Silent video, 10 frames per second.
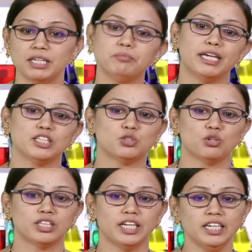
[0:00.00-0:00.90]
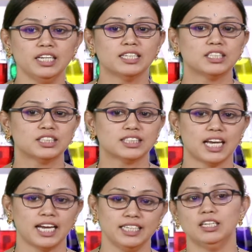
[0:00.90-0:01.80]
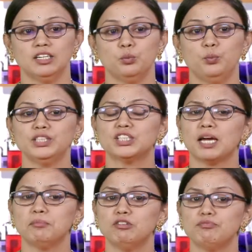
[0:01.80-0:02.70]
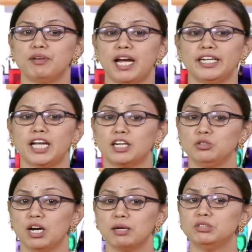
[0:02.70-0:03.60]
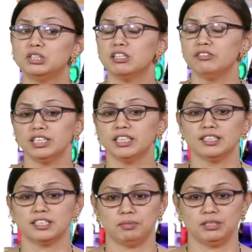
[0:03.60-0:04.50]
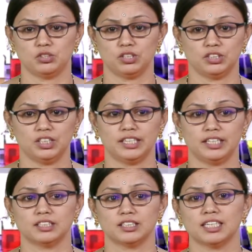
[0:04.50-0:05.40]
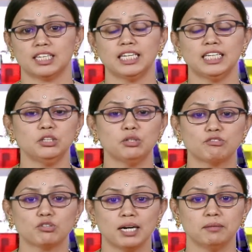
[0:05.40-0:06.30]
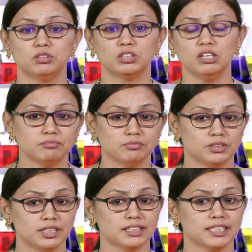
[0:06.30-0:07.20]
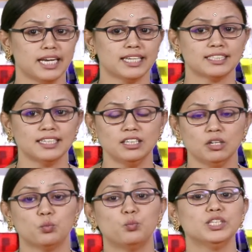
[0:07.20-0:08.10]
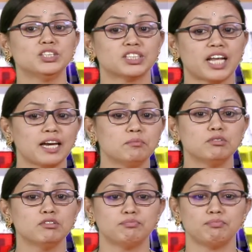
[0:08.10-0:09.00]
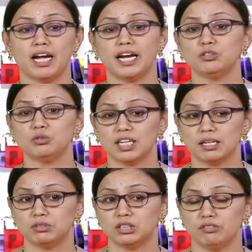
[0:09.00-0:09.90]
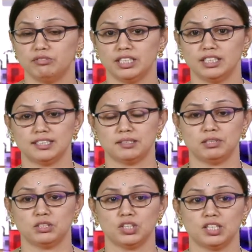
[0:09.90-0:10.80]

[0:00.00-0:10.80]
based on their size. Which type of plant are you observing in this picture, children? Keenly you have to observe, just guess it, which type of plant you are observing in this picture,